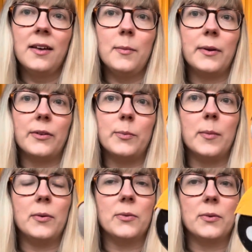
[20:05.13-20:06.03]
because
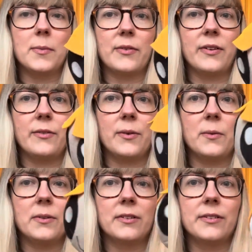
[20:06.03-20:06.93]
Bubbles was my favourite
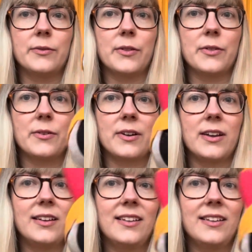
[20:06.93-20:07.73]
one of the three.